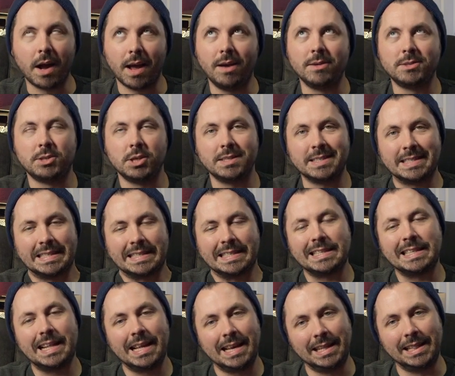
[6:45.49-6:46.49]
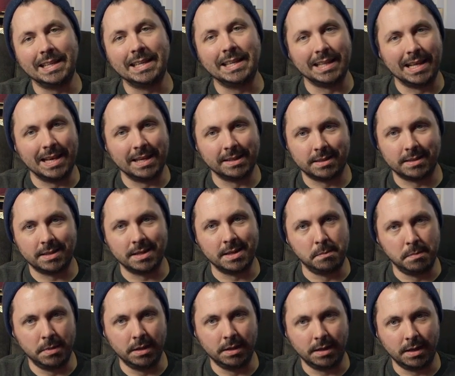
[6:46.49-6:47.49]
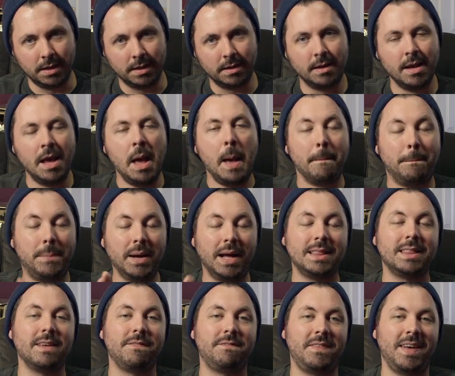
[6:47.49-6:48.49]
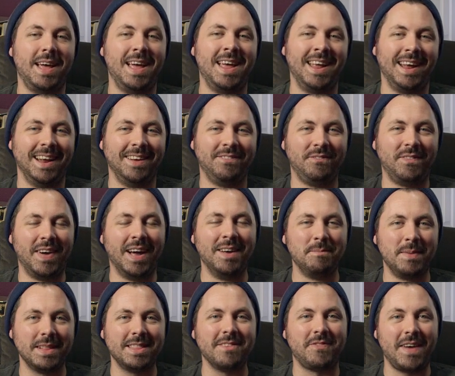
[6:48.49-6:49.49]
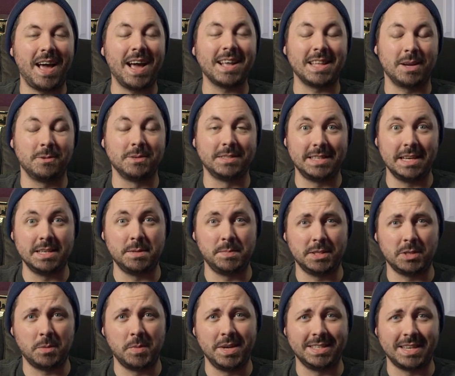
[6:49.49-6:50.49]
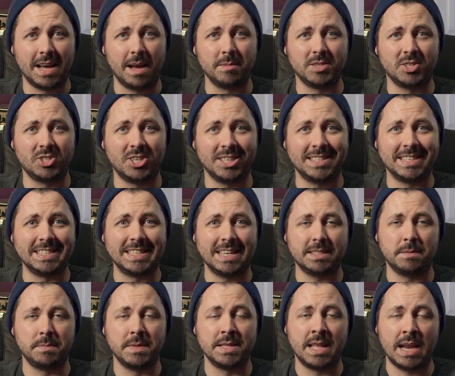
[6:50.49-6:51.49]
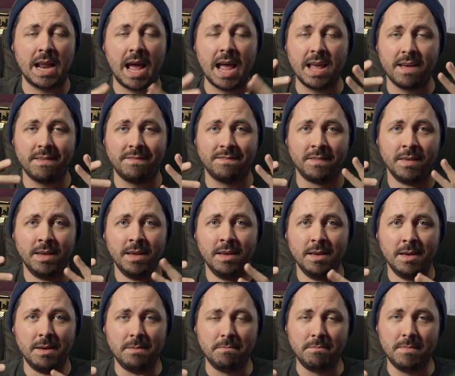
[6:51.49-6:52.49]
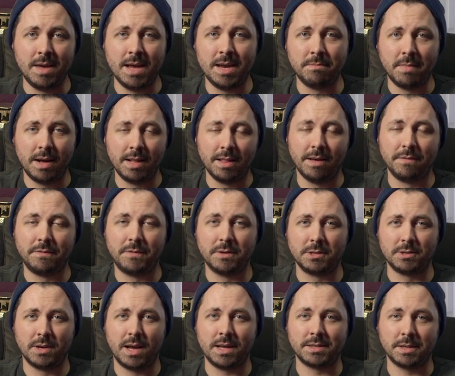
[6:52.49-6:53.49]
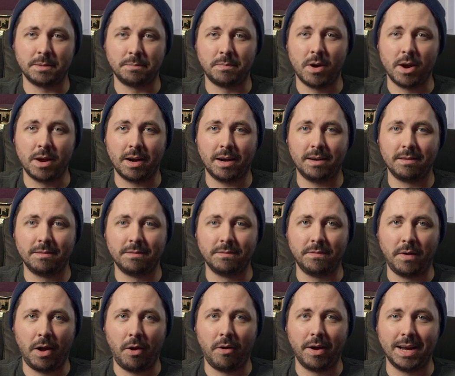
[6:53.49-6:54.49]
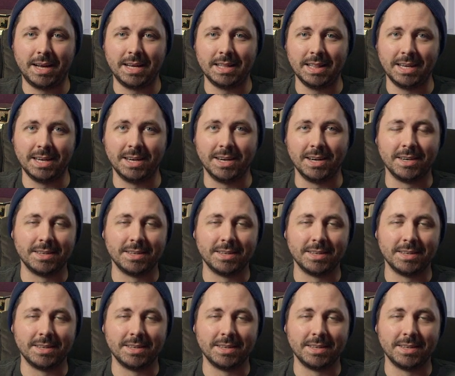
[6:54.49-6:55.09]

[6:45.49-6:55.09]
Okay, it's just slightly less than a million. But the fact that it was sent to me so many times is just a testament that I have made my love for Jurassic Park very clear.